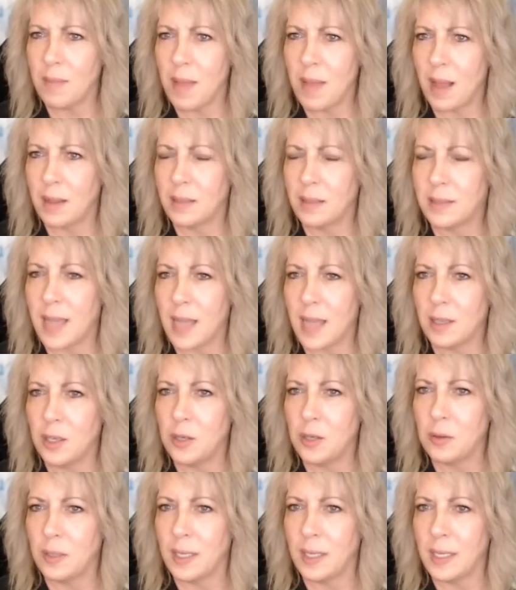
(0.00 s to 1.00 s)
Mountain? Is that
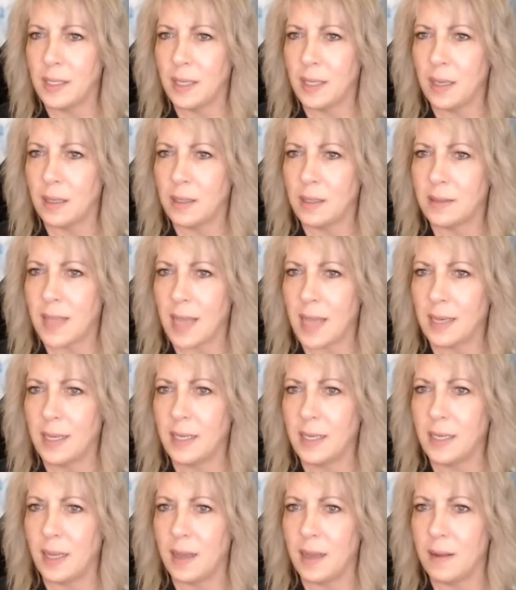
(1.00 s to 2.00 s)
you, Linda? Is that
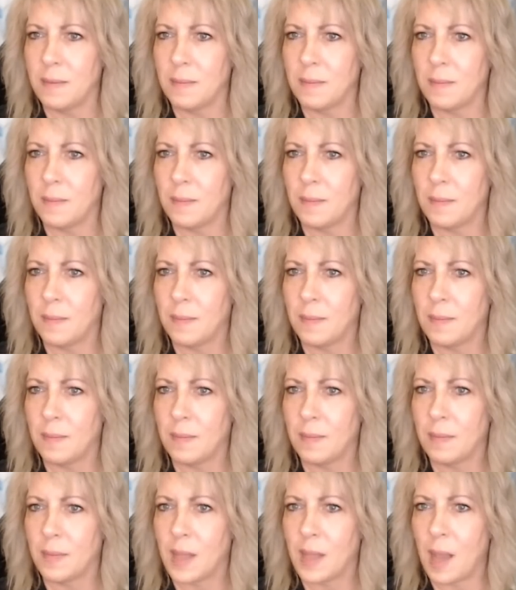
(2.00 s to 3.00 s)
Linda?
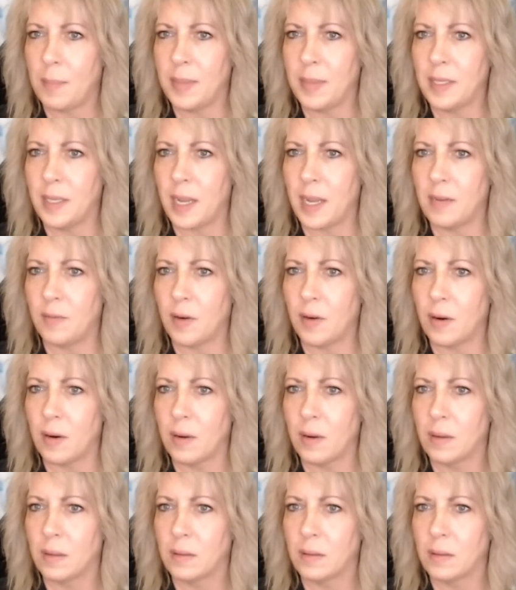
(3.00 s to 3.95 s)
up in Denver?